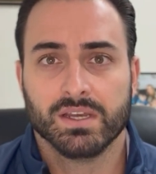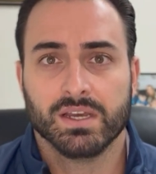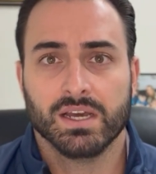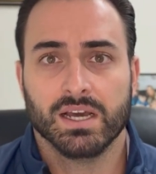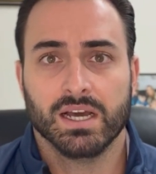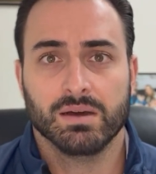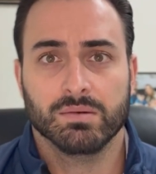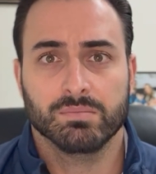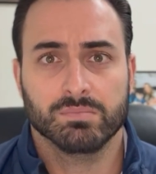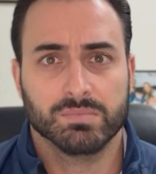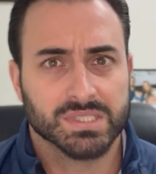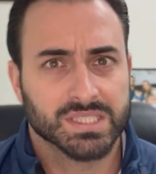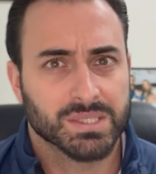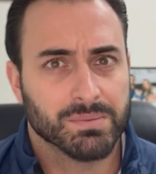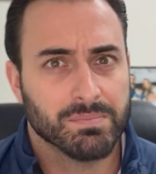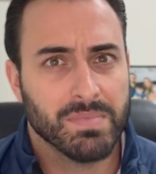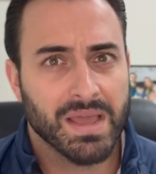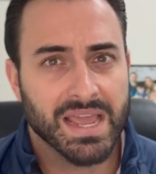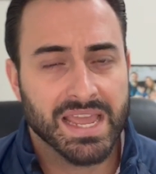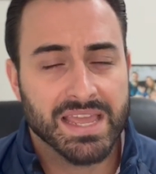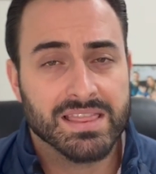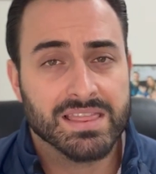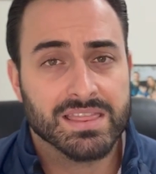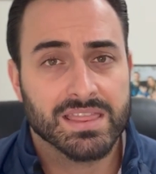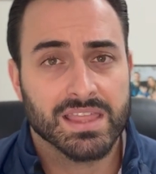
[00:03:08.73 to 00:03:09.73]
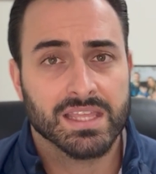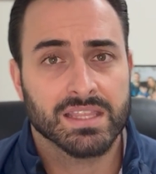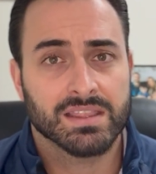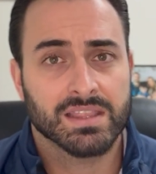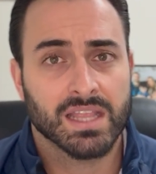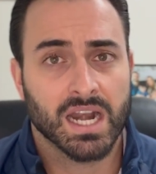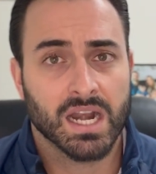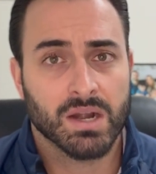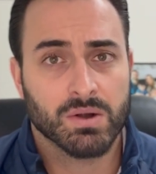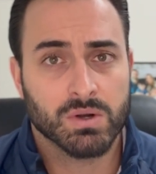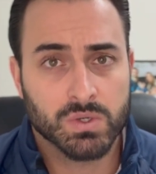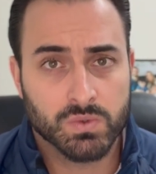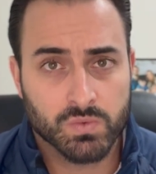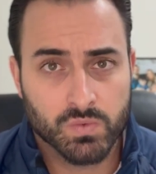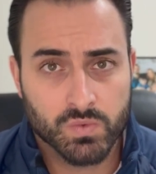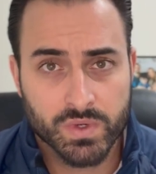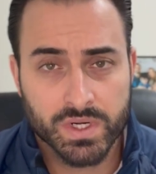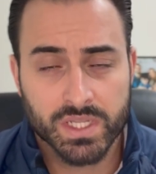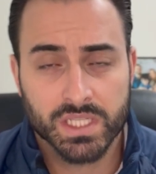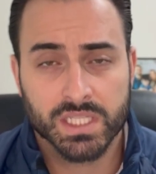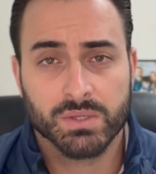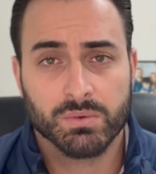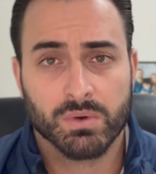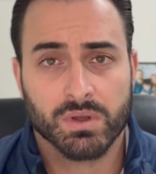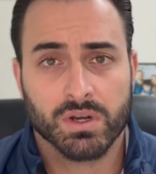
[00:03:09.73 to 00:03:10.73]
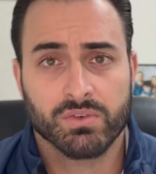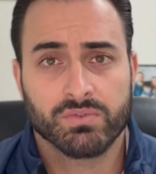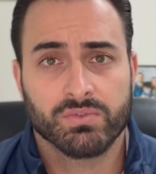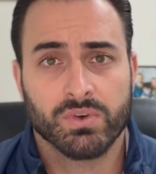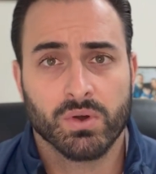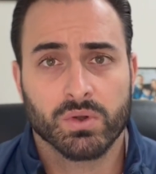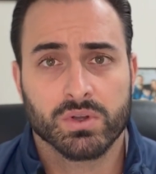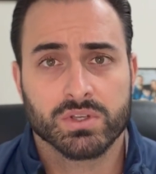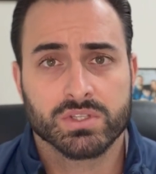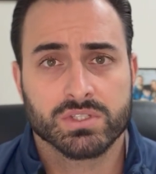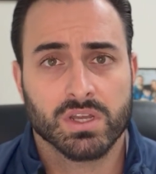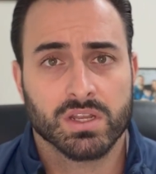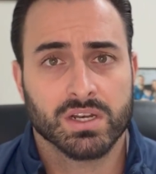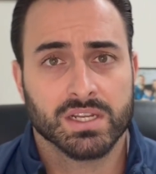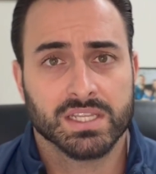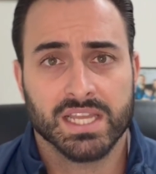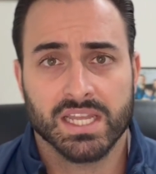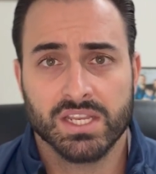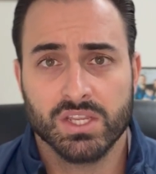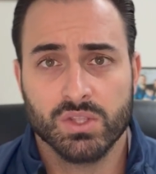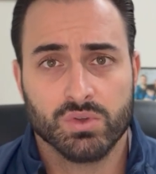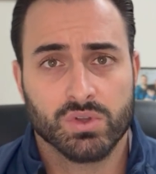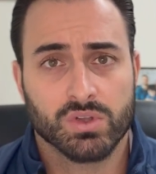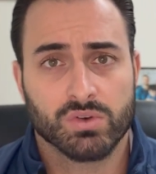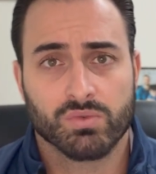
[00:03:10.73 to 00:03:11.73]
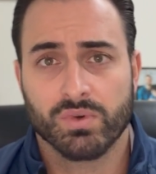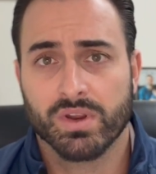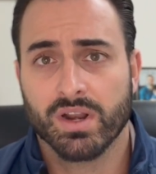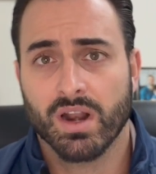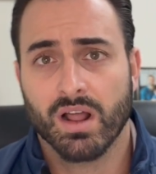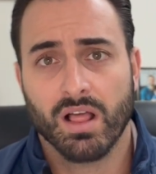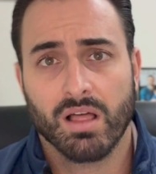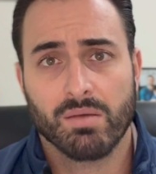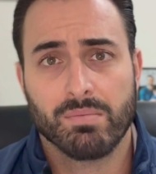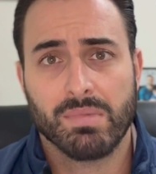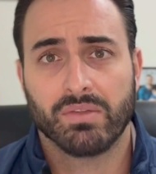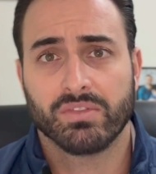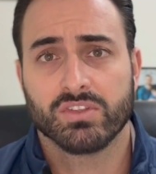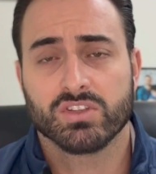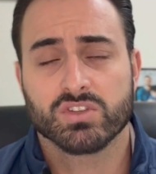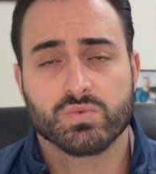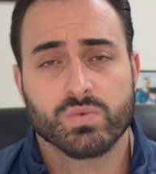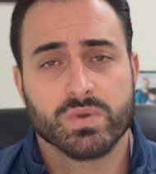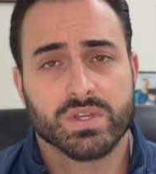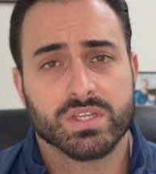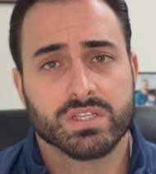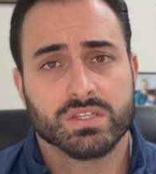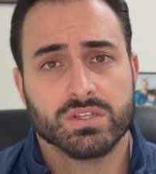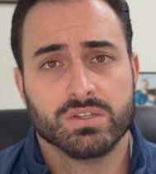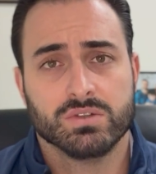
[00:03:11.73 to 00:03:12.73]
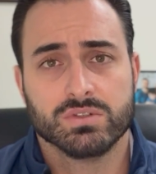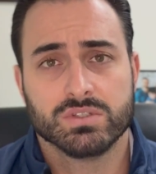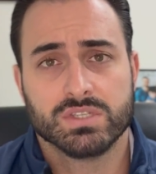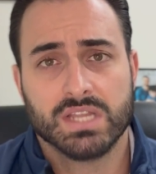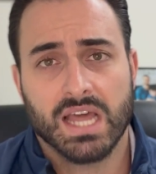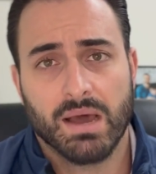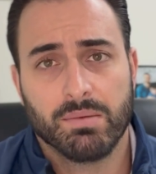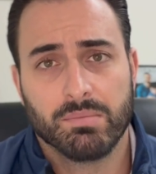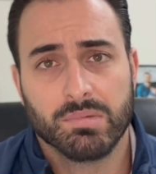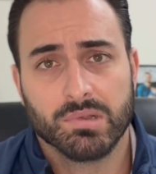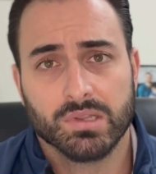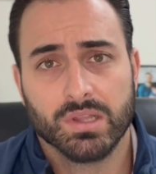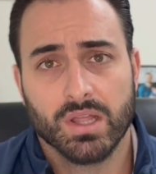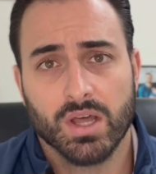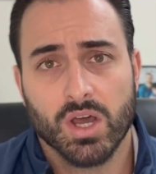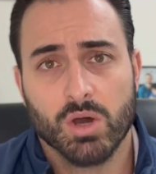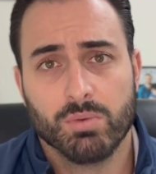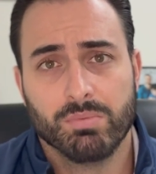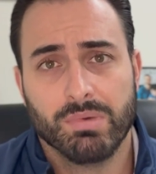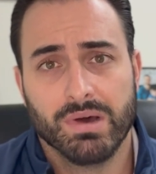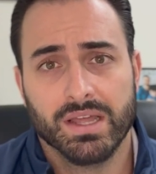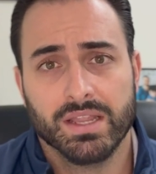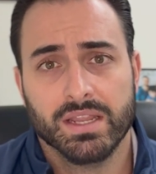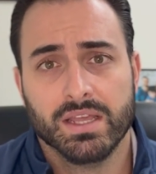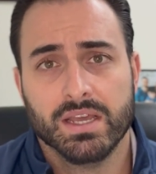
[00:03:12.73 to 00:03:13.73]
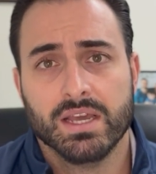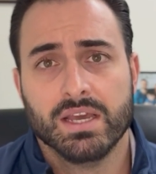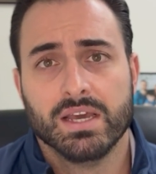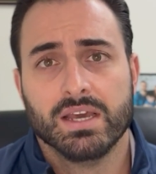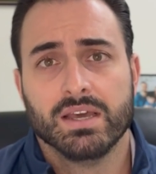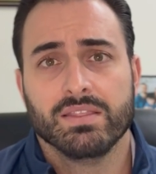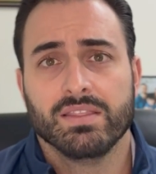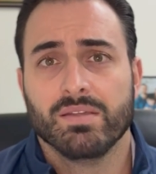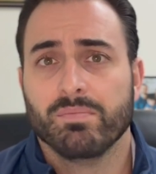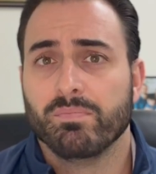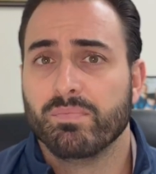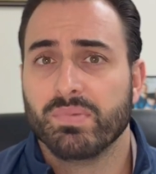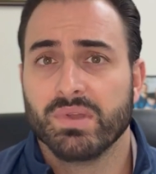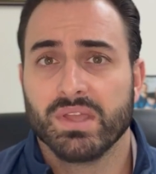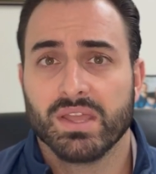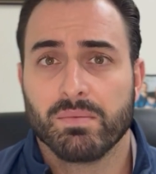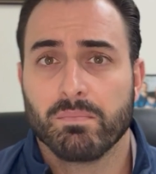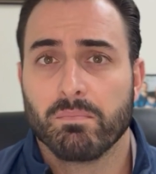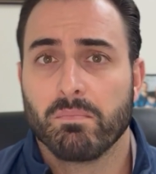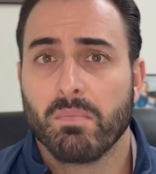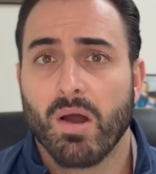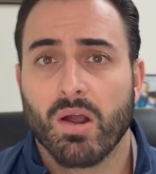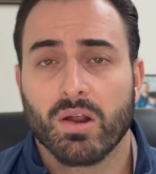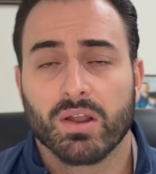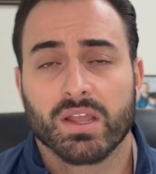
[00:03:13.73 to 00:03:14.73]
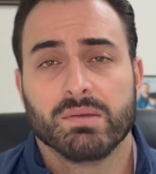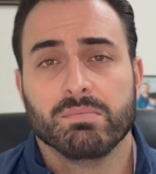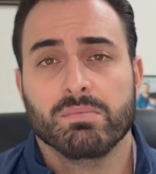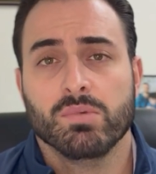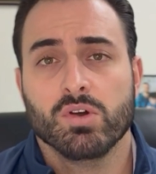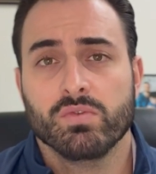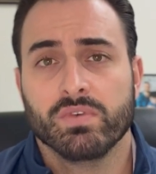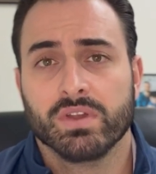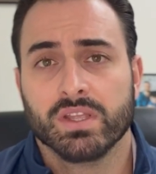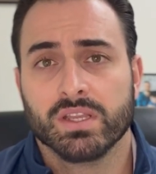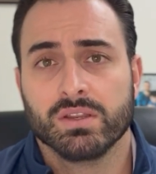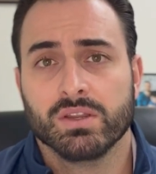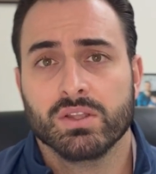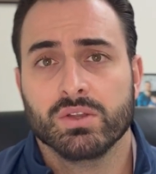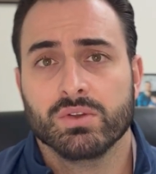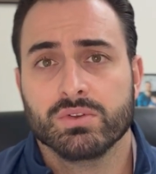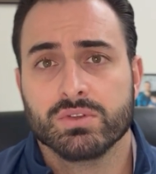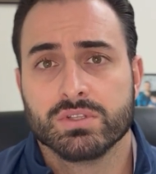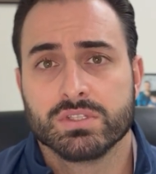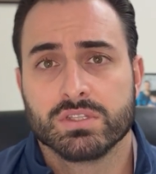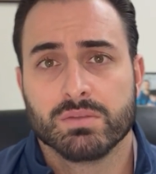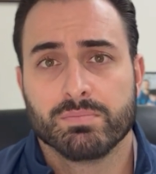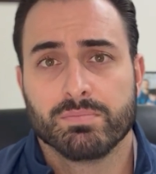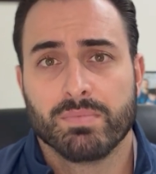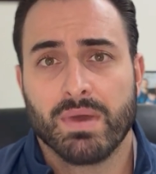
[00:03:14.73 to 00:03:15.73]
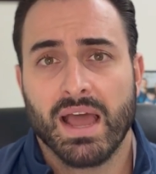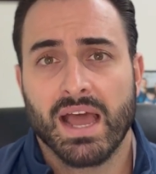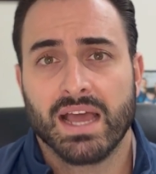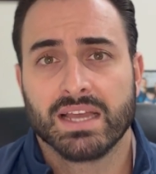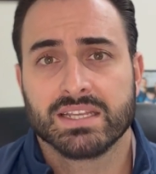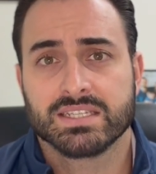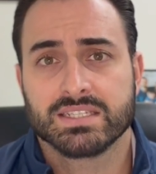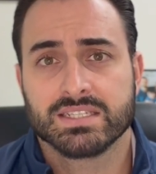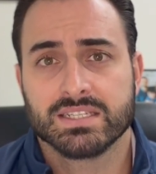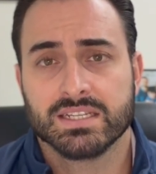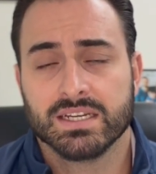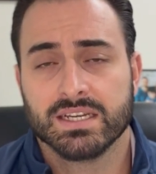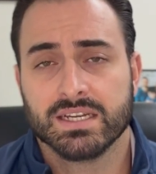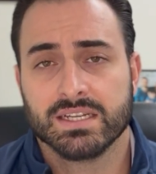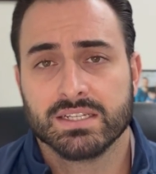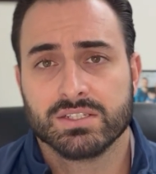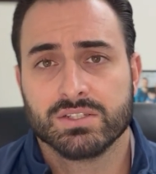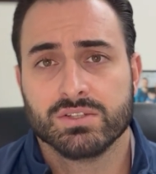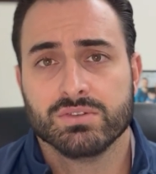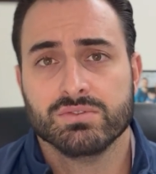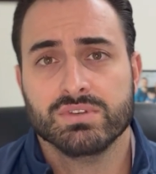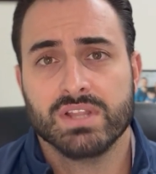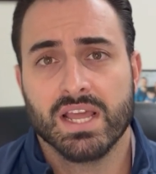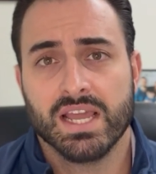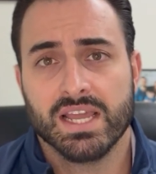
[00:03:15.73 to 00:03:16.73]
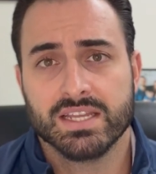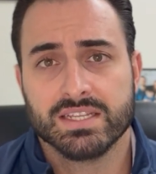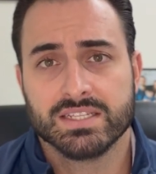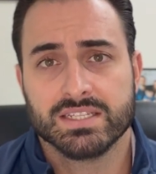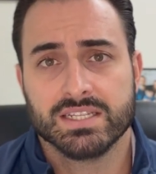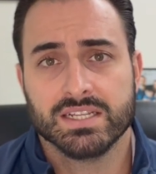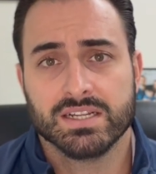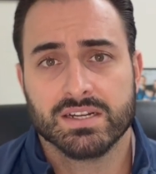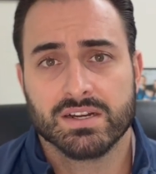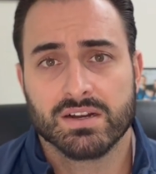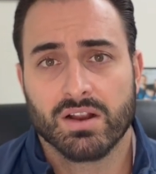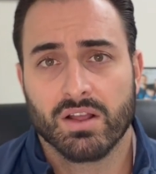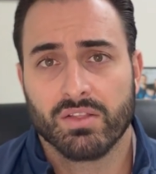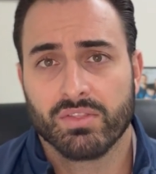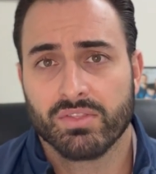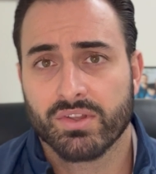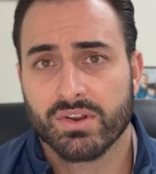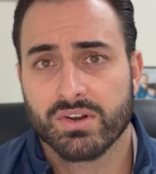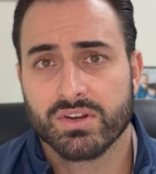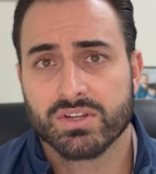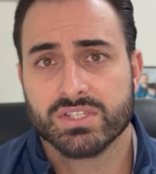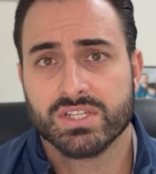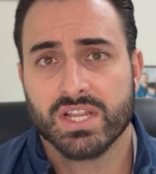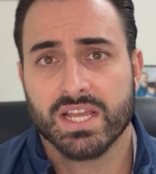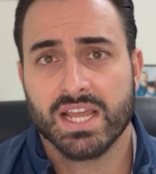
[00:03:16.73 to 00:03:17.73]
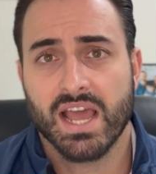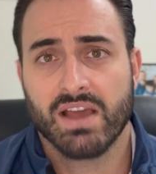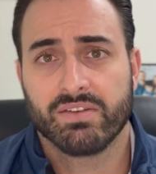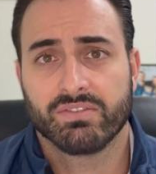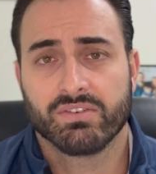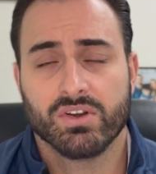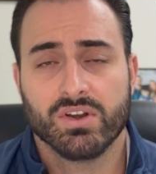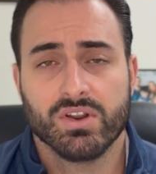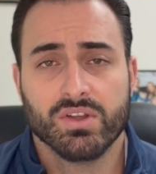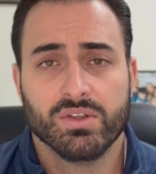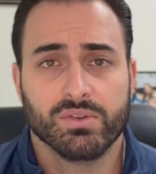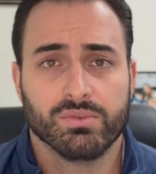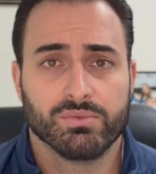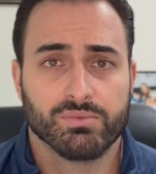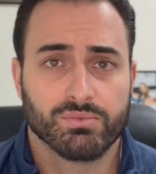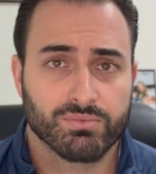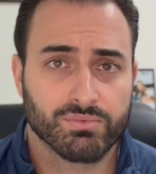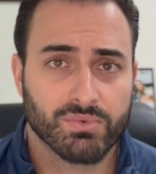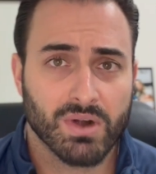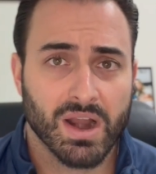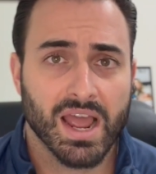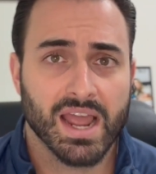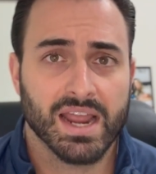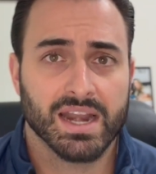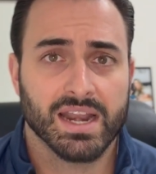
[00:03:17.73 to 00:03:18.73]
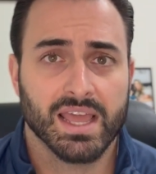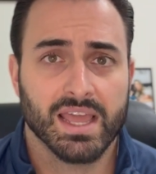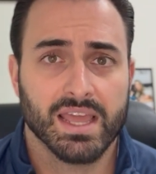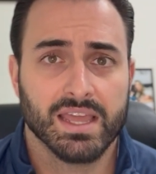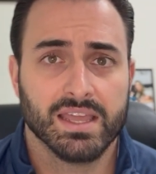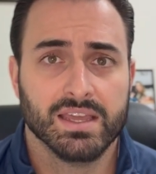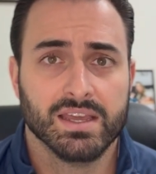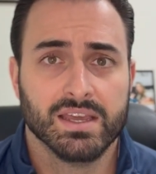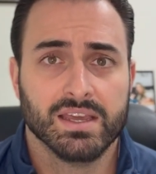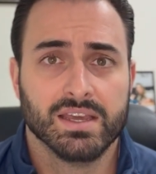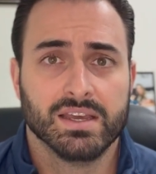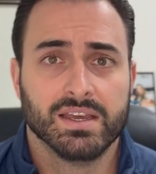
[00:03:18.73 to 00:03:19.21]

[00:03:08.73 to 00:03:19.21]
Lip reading: But the main thing that I really want to focus on, again, you can read all about this week's news down below, but the big market moving news the past 2 days here on Thursday afternoon and Friday,